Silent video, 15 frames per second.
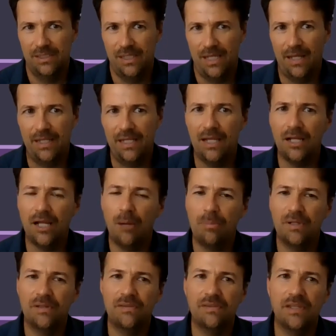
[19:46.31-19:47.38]
And here are a
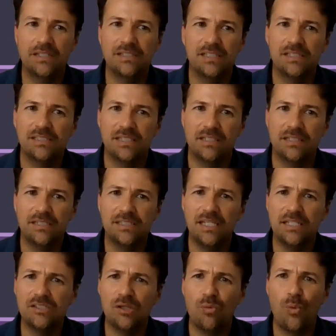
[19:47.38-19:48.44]
couple of things they say. They say
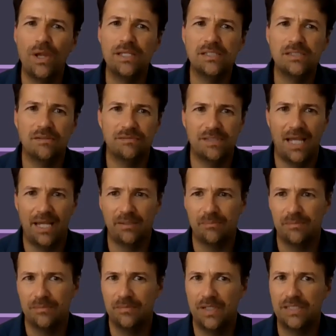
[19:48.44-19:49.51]
it's a waste of time.
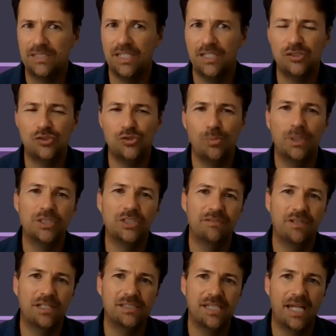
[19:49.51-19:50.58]
It takes too much of
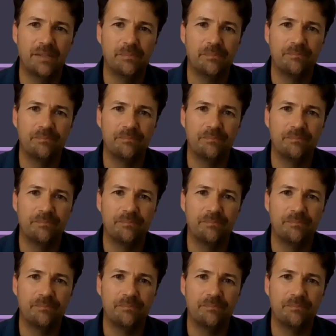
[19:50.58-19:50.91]
their time.